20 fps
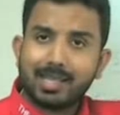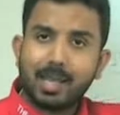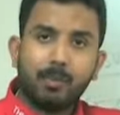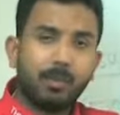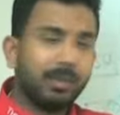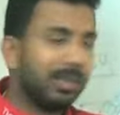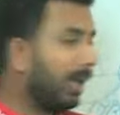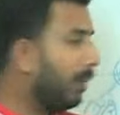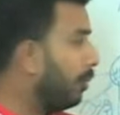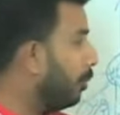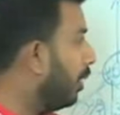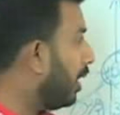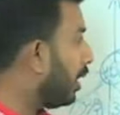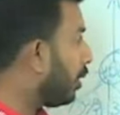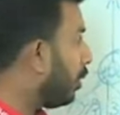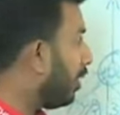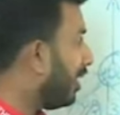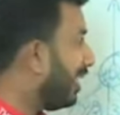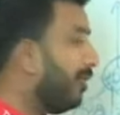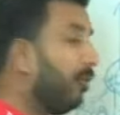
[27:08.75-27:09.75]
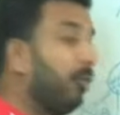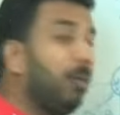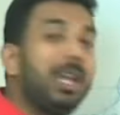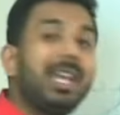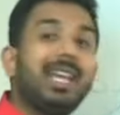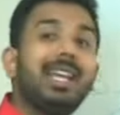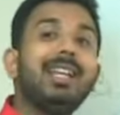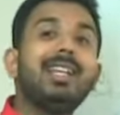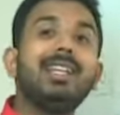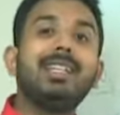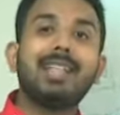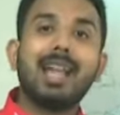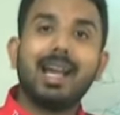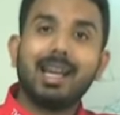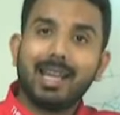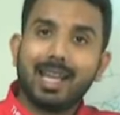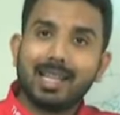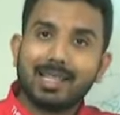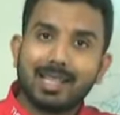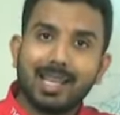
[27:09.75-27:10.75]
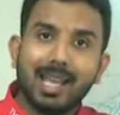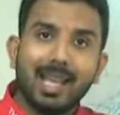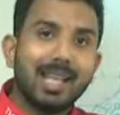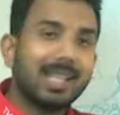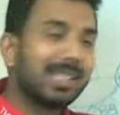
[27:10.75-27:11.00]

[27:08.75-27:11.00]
some of them work on weekly targets,